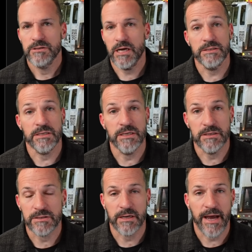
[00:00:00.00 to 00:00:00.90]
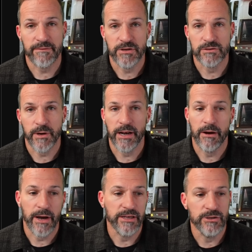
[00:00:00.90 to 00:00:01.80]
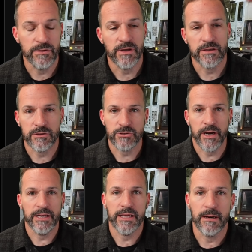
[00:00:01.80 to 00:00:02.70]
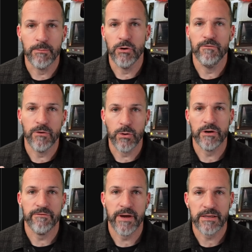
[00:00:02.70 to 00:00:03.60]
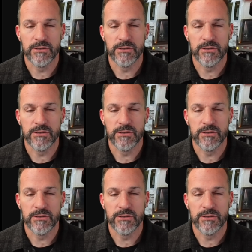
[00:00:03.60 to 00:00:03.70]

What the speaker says: Tons of deals on half tons right now. I do think they're trying to get a pull forward effect.